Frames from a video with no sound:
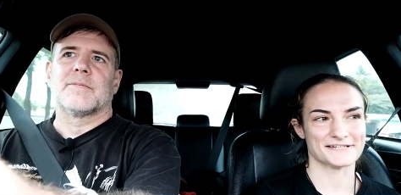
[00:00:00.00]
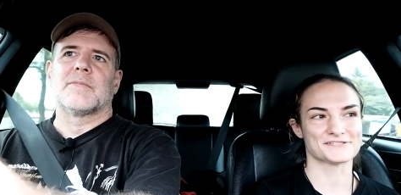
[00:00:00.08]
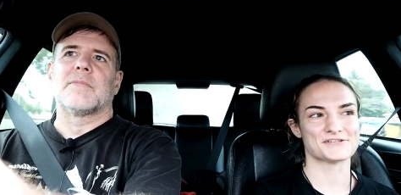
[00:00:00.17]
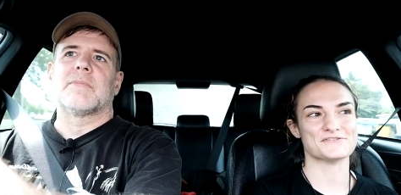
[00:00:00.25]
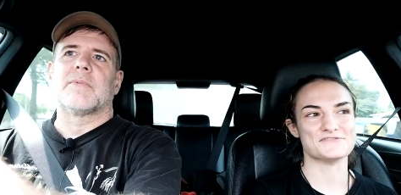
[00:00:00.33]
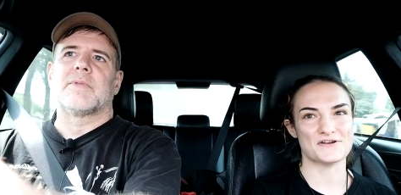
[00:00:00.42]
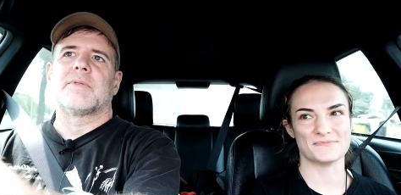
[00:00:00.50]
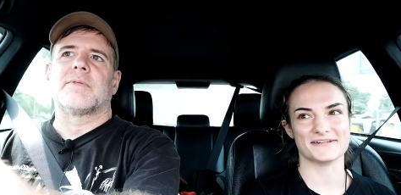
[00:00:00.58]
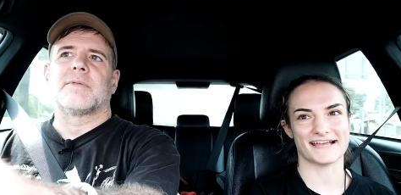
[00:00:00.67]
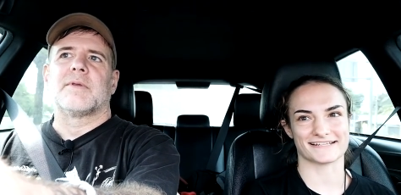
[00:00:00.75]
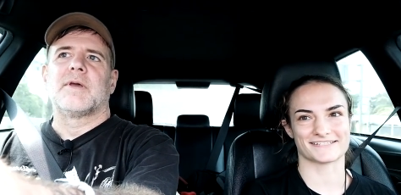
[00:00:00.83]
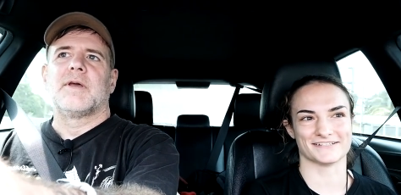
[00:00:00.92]
Speaker 1: and so nobody
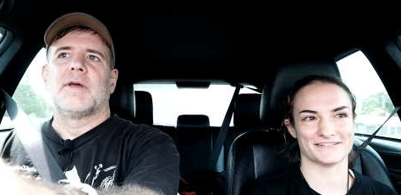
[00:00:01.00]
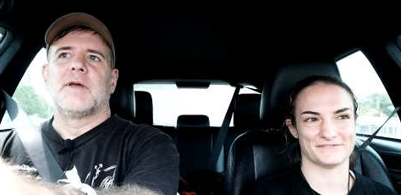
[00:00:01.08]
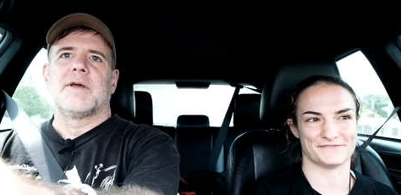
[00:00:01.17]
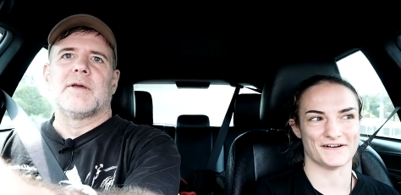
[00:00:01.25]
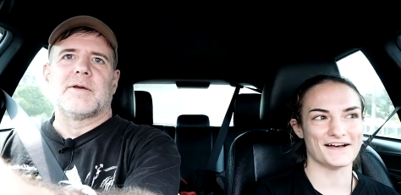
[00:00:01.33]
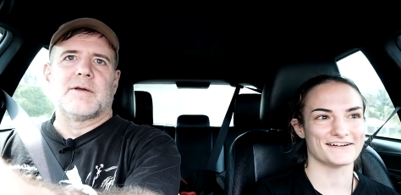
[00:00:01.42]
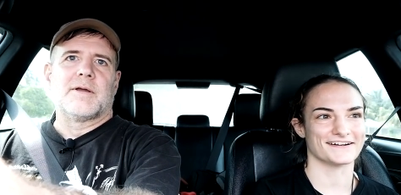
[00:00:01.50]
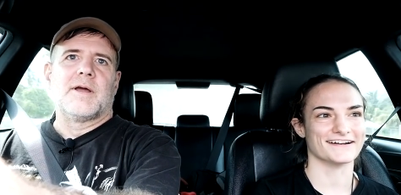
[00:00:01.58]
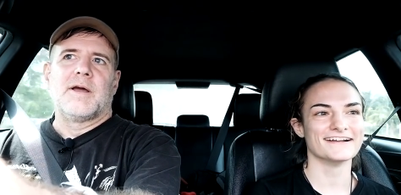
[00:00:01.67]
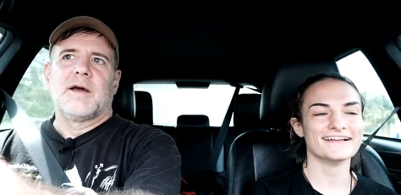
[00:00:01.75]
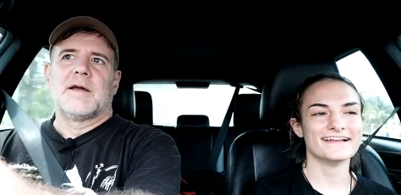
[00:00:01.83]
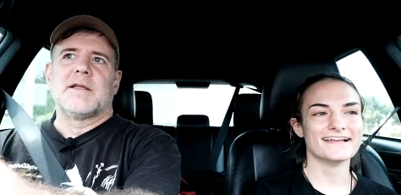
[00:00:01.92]
actually fought
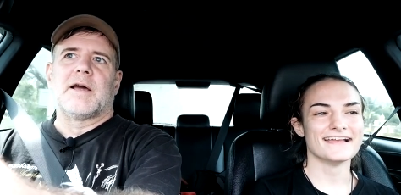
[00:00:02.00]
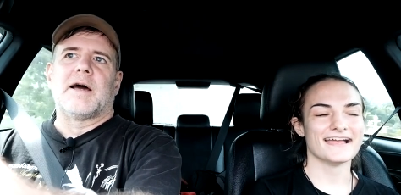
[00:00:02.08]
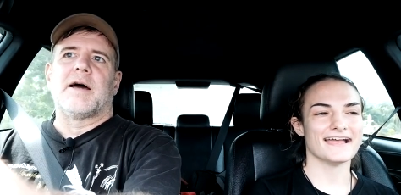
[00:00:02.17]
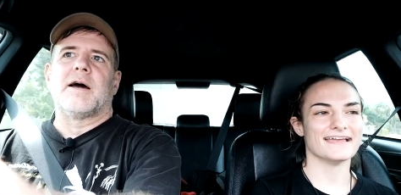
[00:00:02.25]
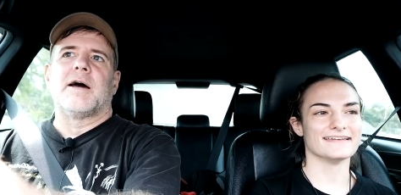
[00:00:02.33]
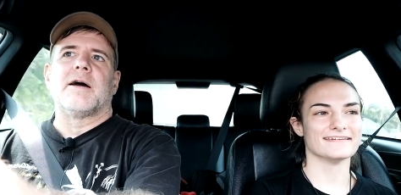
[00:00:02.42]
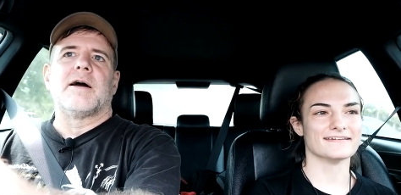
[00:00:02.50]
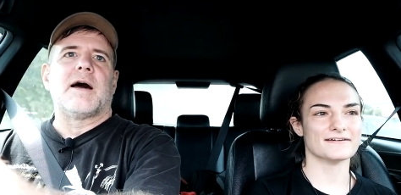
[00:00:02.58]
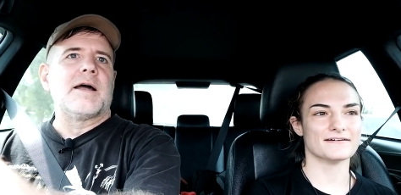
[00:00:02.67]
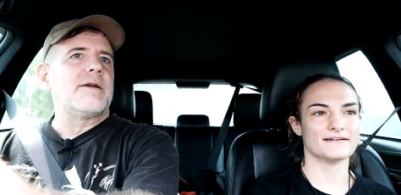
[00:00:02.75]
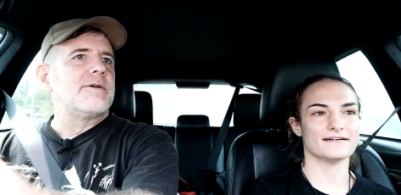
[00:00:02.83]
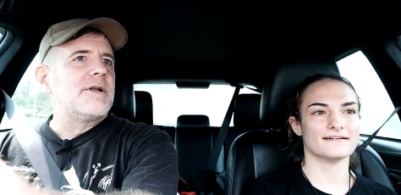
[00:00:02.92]
her. And
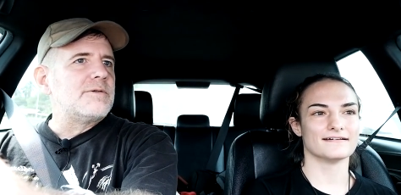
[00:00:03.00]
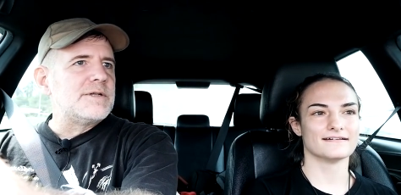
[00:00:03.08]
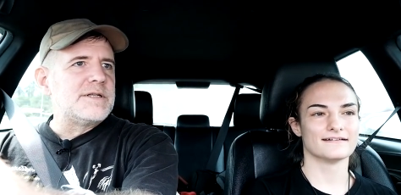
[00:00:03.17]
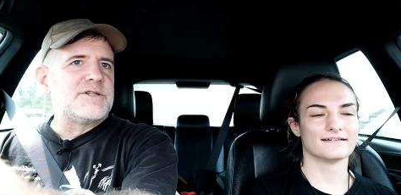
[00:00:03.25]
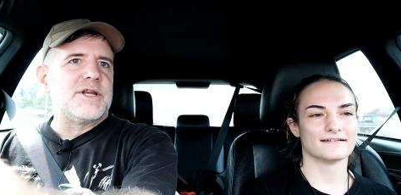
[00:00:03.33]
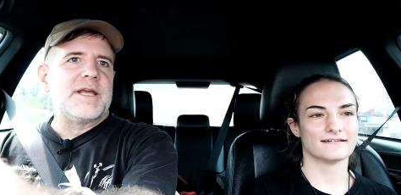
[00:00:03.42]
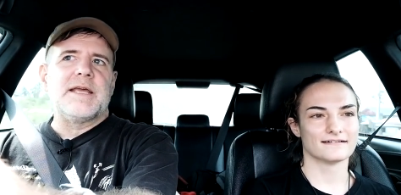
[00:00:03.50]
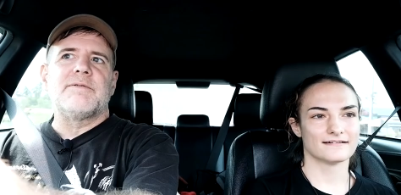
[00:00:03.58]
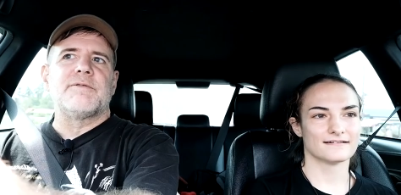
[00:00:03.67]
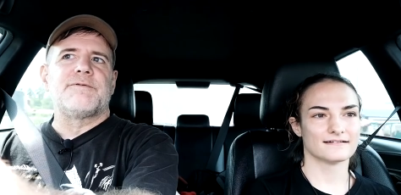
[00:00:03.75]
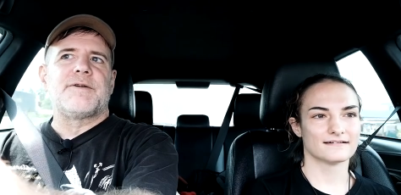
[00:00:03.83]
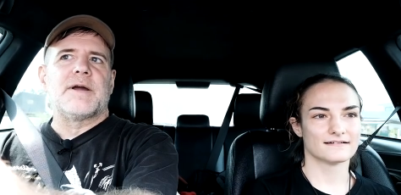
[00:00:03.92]
Speaker 2: I don't know, did she
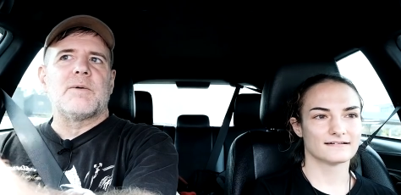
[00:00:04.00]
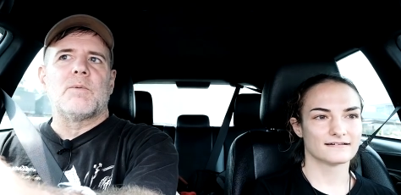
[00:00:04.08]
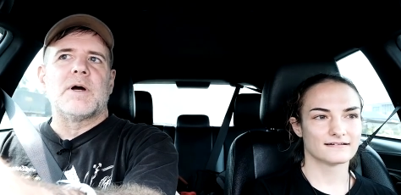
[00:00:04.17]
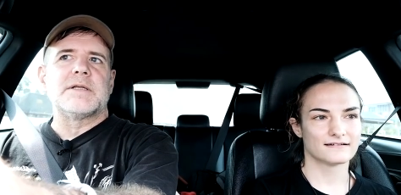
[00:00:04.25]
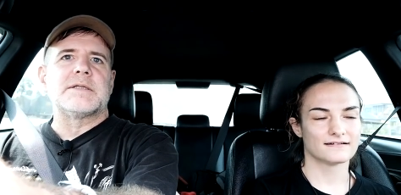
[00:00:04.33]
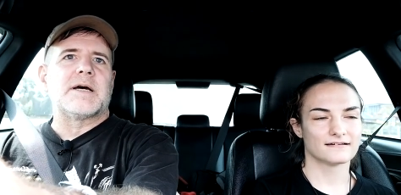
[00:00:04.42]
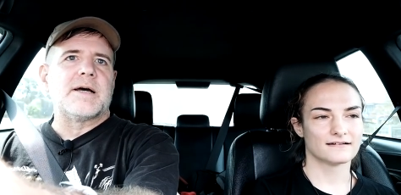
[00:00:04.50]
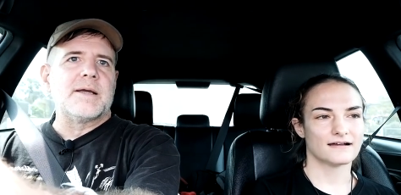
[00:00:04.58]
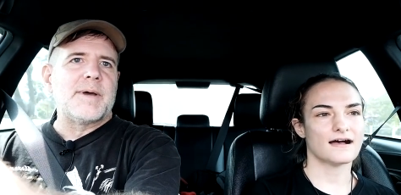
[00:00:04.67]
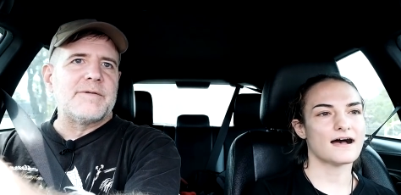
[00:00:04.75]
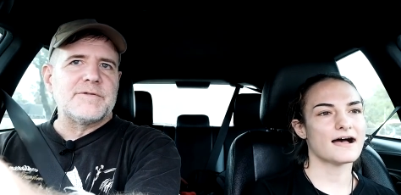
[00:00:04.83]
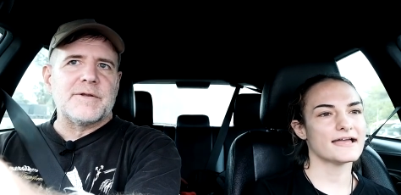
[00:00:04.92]
even fight one
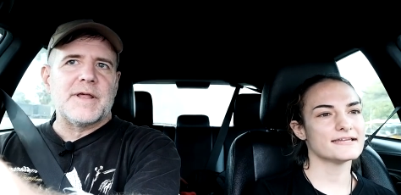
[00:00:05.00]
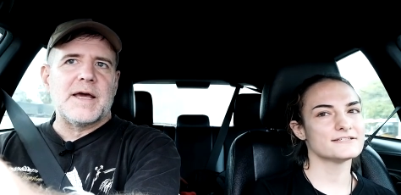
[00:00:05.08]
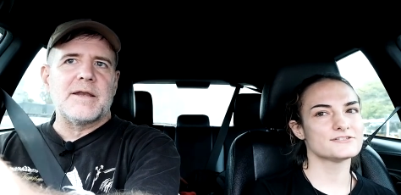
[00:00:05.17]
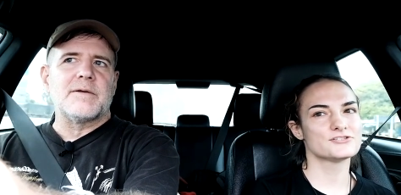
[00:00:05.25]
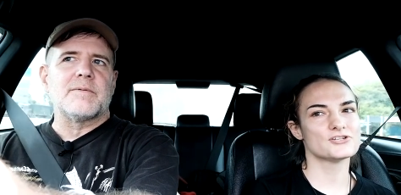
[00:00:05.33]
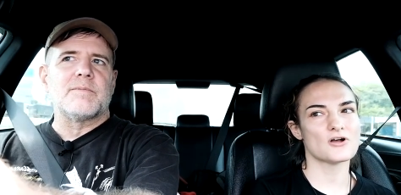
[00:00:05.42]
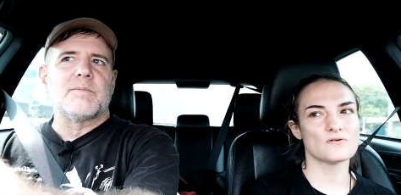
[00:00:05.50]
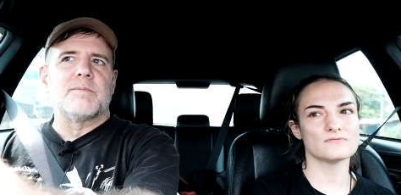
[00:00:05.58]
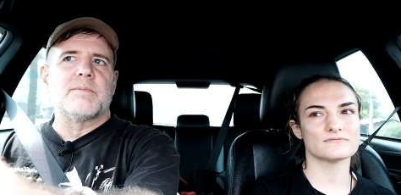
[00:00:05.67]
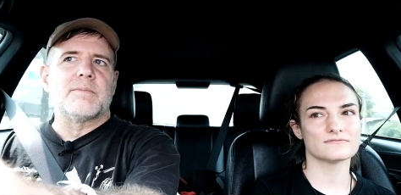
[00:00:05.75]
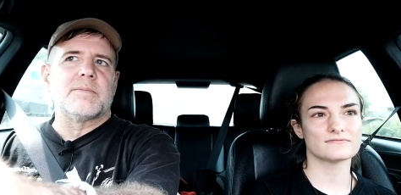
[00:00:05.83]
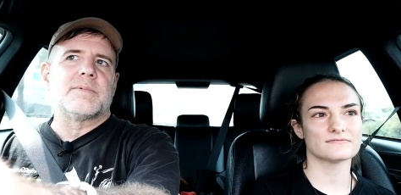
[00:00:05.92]
time after I that? I
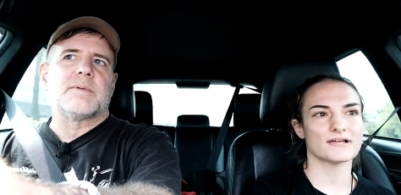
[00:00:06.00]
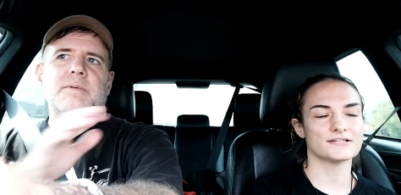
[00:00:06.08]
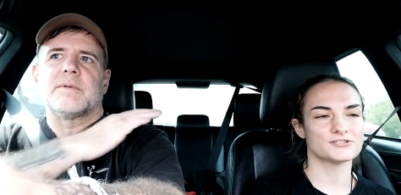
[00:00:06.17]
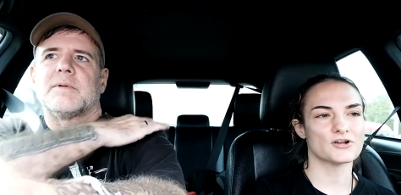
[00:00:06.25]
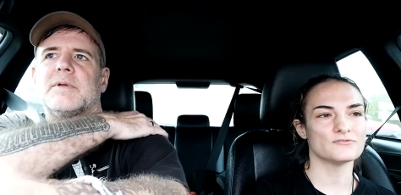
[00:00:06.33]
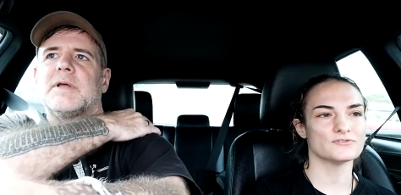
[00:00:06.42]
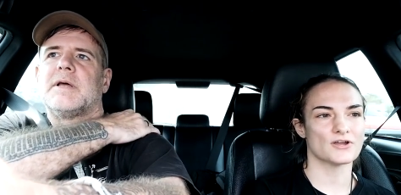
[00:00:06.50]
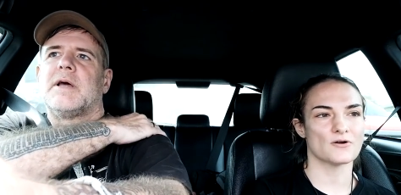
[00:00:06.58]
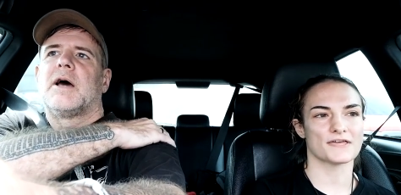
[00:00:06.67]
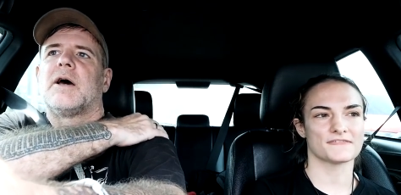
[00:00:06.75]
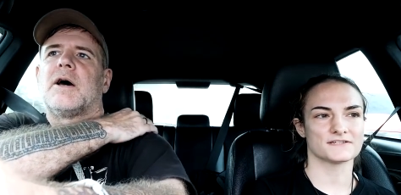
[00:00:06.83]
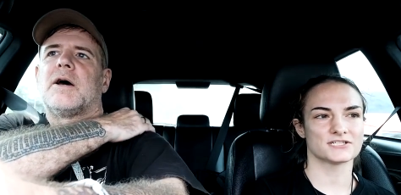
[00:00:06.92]
Speaker 1: don't I don't know.
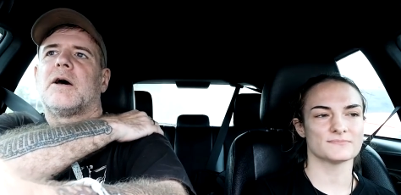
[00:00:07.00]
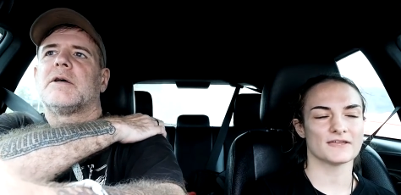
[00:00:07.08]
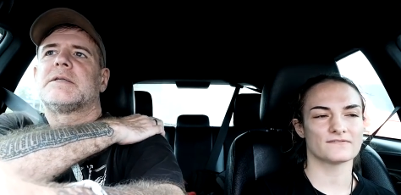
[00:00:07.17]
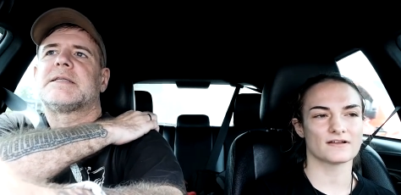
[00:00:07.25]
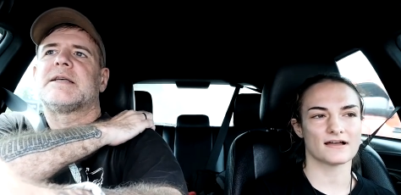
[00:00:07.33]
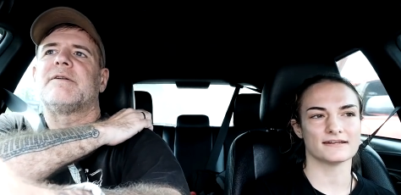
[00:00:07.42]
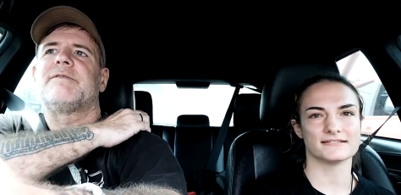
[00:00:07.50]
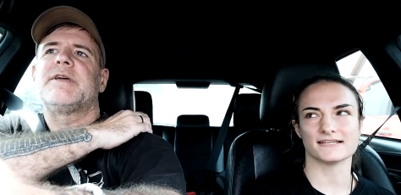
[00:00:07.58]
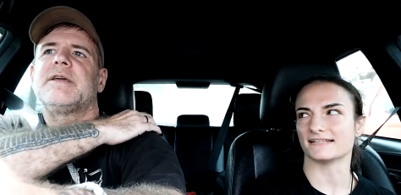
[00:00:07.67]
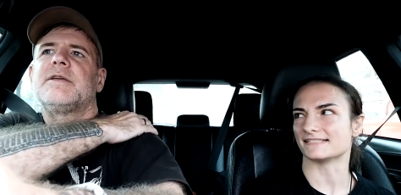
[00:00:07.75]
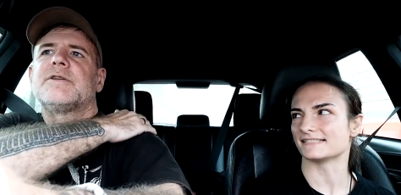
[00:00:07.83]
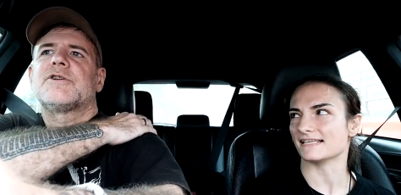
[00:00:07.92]
I think she may have gone Sylvie,
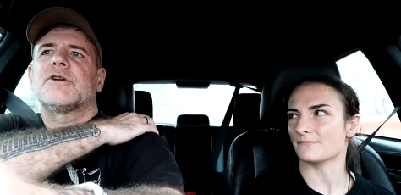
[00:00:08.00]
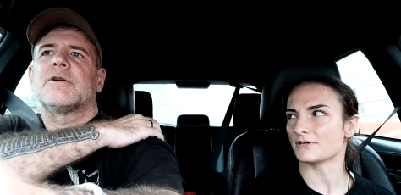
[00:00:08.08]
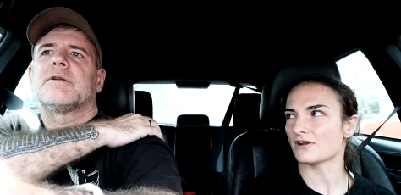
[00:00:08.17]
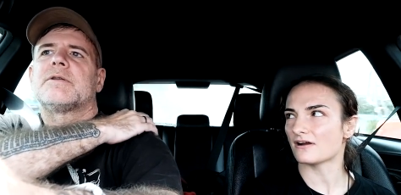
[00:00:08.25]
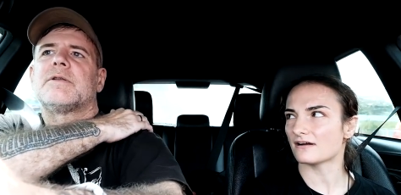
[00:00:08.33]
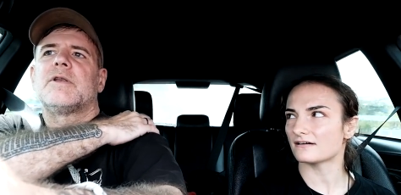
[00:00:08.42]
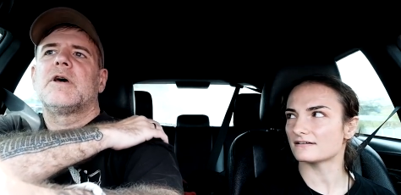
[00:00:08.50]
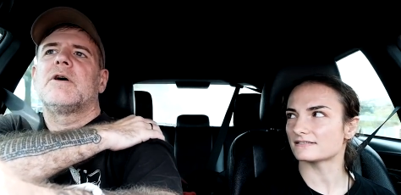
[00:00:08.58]
and done a seminar no,